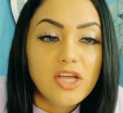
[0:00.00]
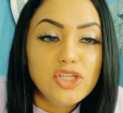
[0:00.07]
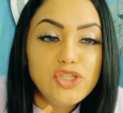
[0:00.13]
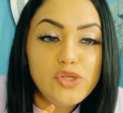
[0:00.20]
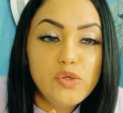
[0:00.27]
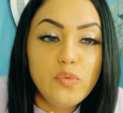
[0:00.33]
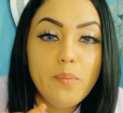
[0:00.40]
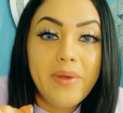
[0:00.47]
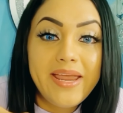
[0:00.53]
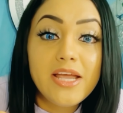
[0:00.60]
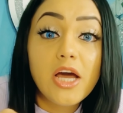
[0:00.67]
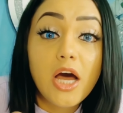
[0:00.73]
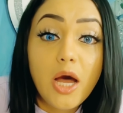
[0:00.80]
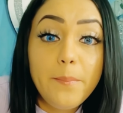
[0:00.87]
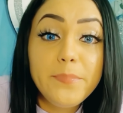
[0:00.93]
to make
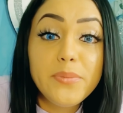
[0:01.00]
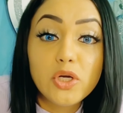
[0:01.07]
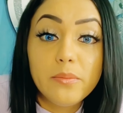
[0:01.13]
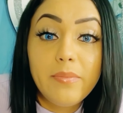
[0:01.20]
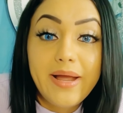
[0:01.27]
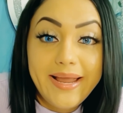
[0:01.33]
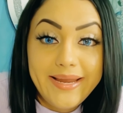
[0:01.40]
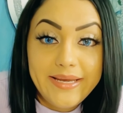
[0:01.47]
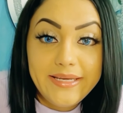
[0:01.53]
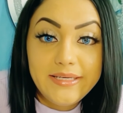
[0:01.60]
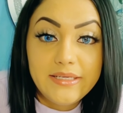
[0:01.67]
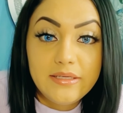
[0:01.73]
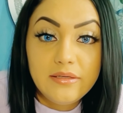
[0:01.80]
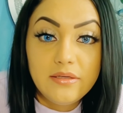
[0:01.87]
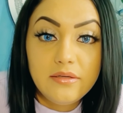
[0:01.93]
up your
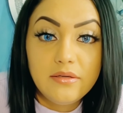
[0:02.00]
mind